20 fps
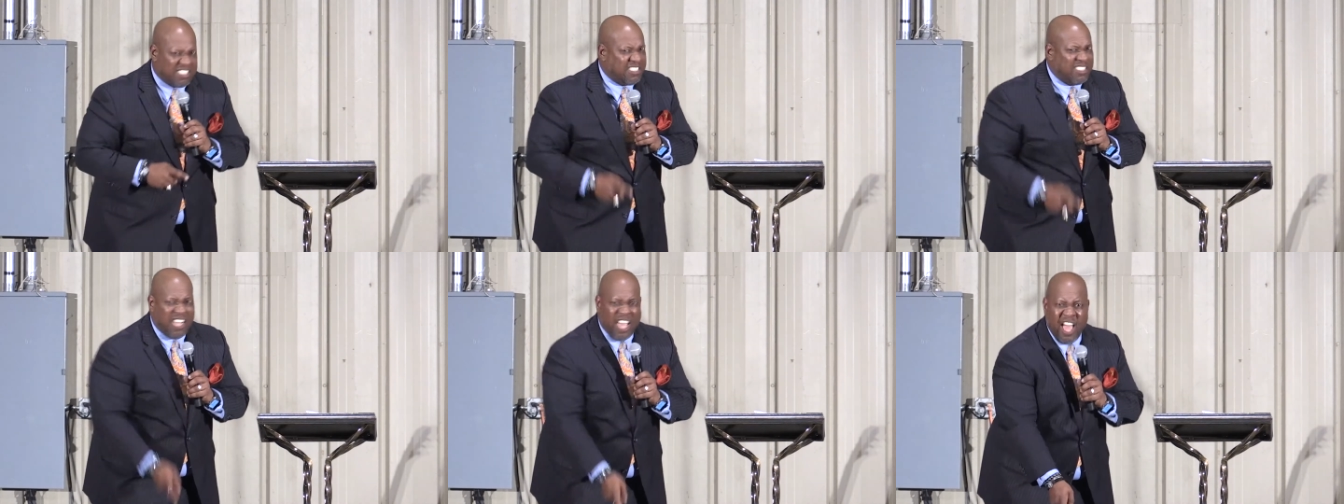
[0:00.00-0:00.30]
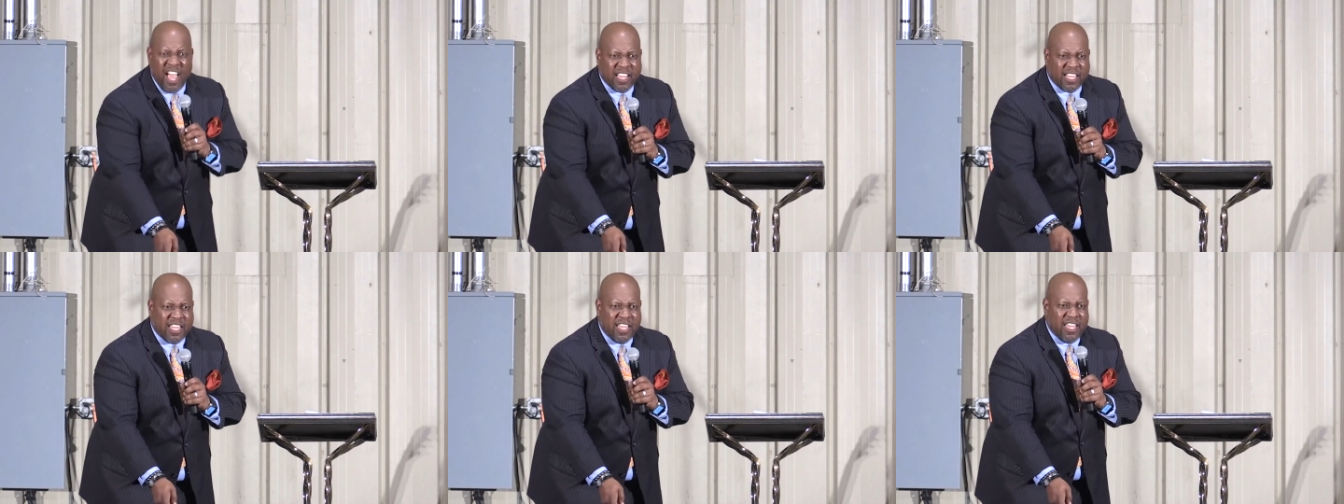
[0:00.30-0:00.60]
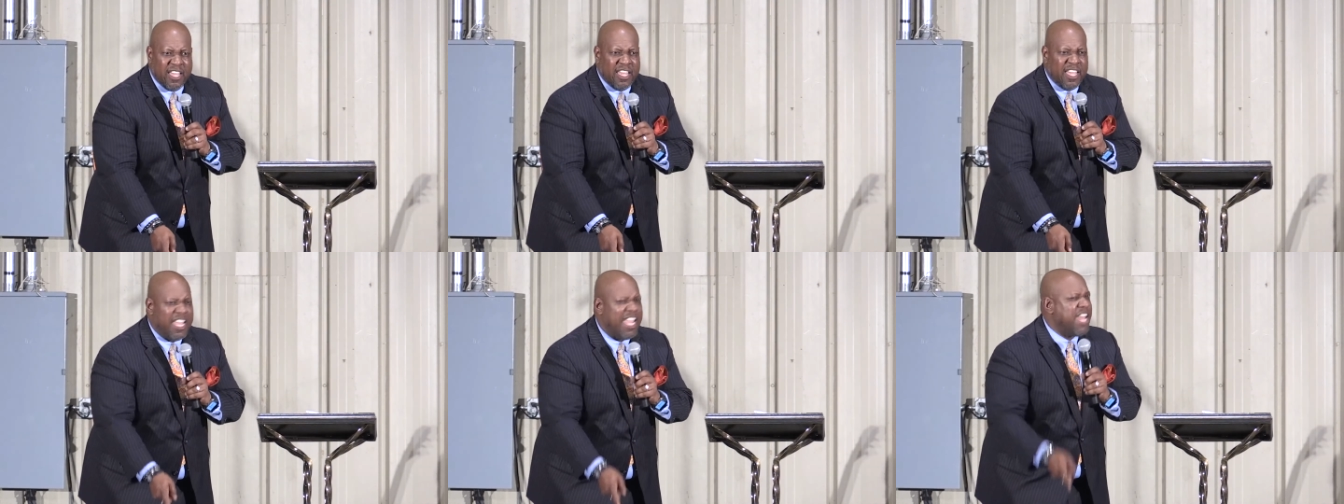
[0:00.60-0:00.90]

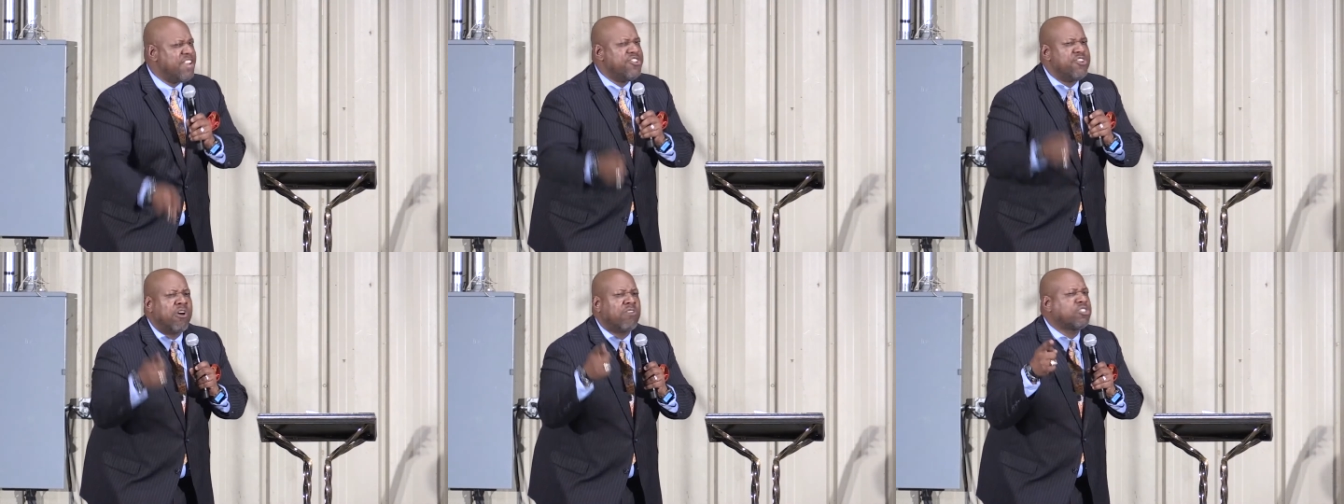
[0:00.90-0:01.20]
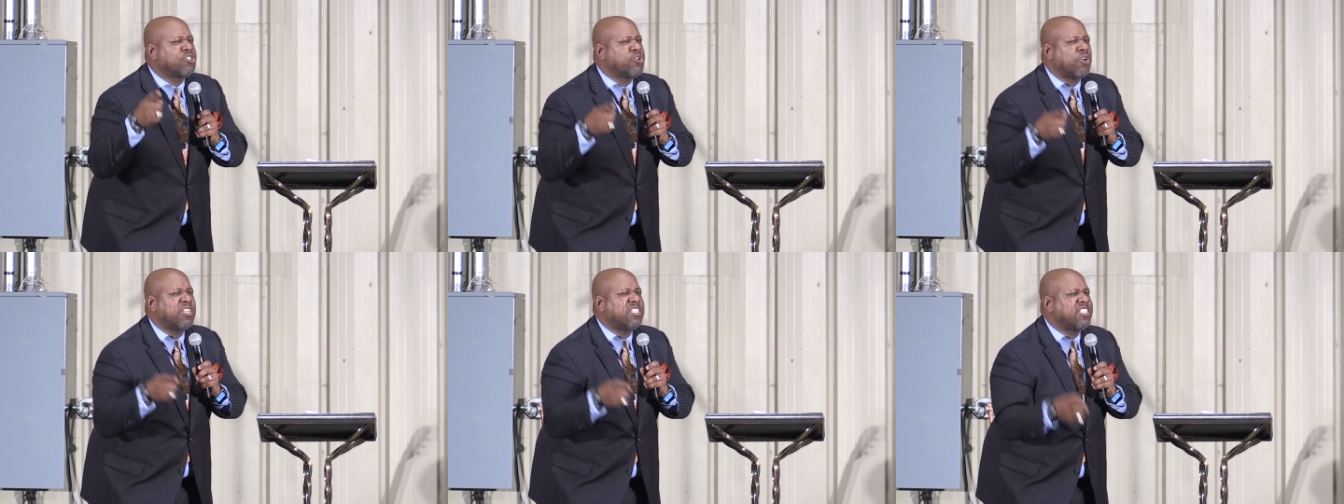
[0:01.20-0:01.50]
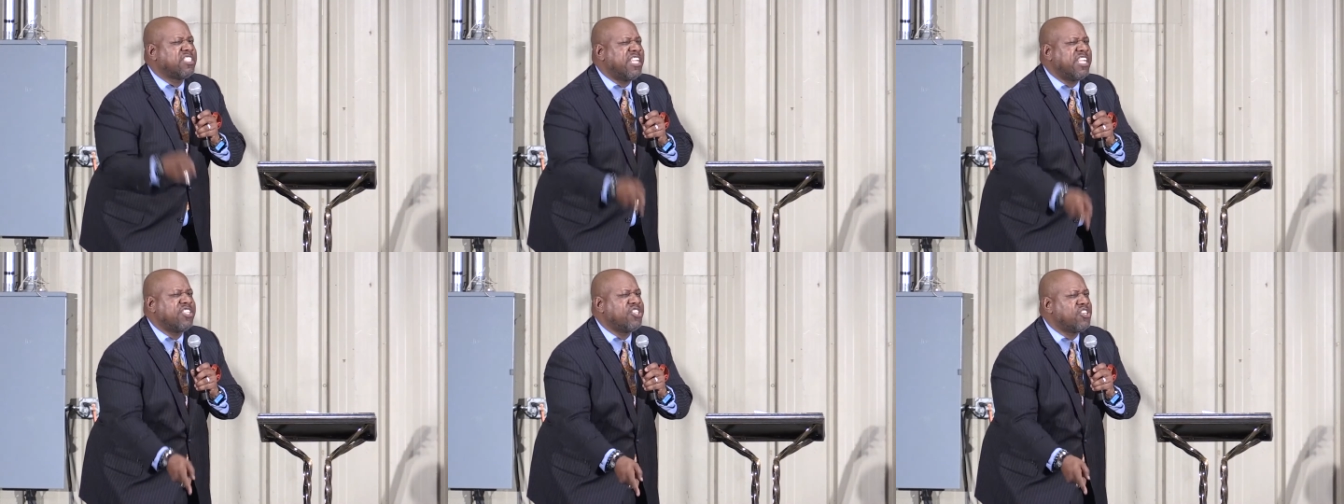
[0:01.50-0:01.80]
Stuck in your
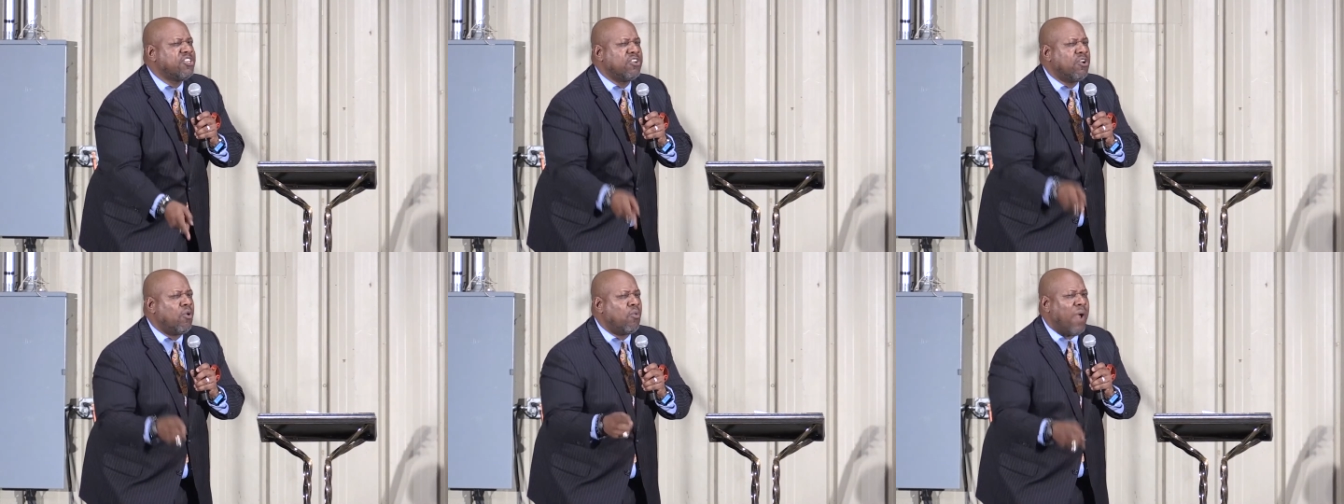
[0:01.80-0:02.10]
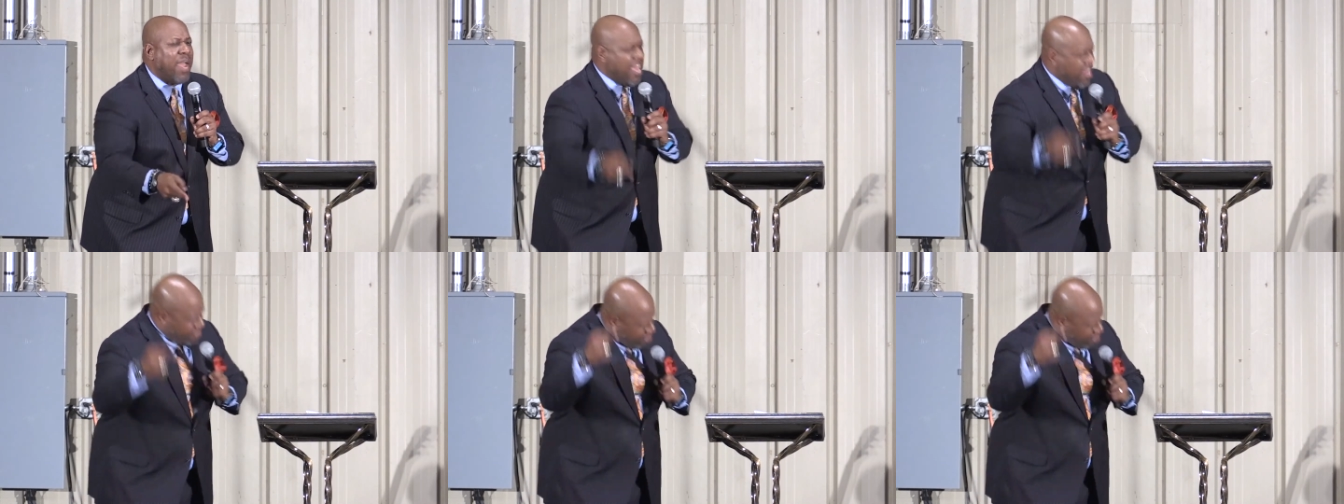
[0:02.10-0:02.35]
traditional